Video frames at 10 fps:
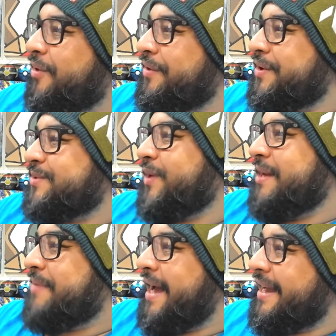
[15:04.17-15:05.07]
of those weird
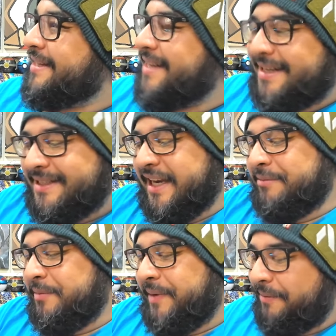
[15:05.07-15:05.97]
packets that seemed
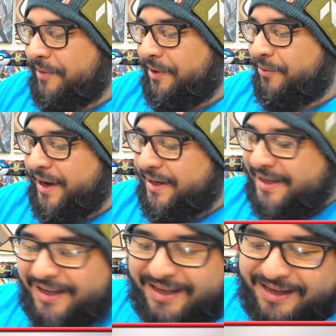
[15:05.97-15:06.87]
a bit, a bit rigged,
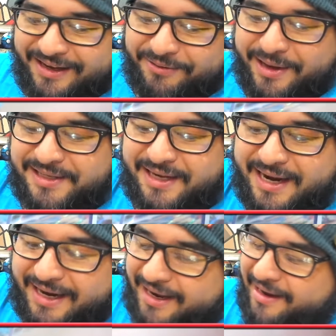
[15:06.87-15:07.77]
where it's
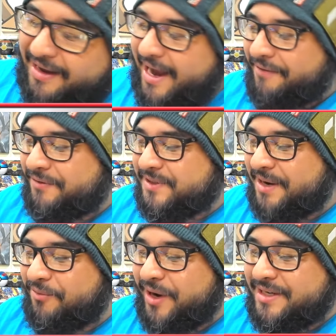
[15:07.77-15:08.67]
like, hey, for
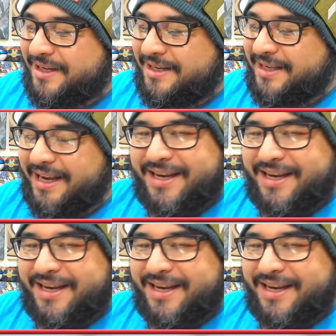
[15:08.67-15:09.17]
some reason there's like